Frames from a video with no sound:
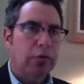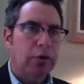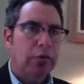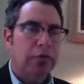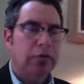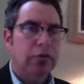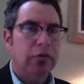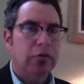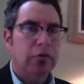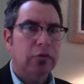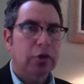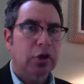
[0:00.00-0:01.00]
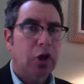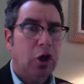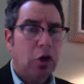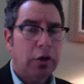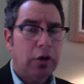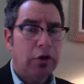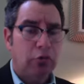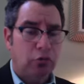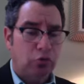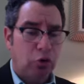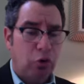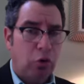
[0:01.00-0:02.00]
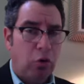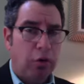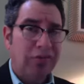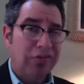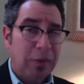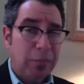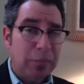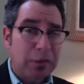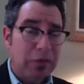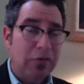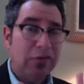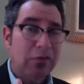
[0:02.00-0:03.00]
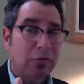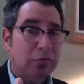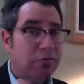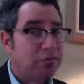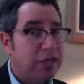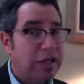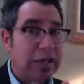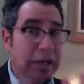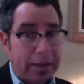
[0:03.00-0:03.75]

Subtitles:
if this is really calling or role acceptance or fit.